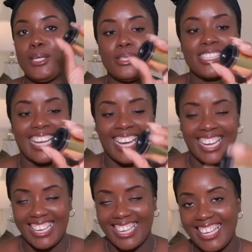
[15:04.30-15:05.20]
using
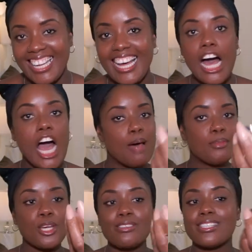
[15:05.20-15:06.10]
I'm
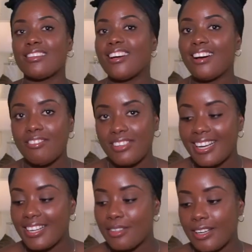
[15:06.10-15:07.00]
not using the cover
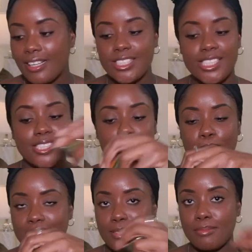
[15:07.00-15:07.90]
anyway, just to
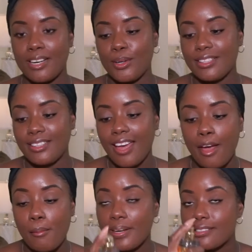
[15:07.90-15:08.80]
put it back on
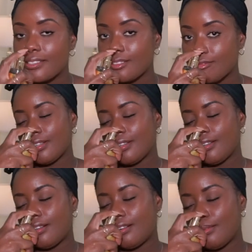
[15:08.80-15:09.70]
there. But
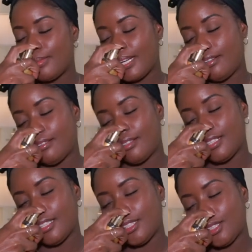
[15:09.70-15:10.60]
oh my
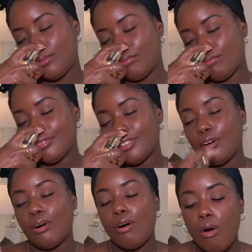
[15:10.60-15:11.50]
gosh,
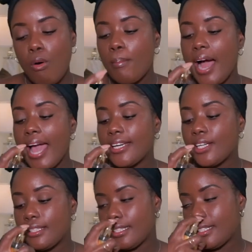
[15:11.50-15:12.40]
oh my
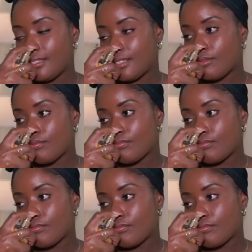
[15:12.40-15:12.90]
goodness.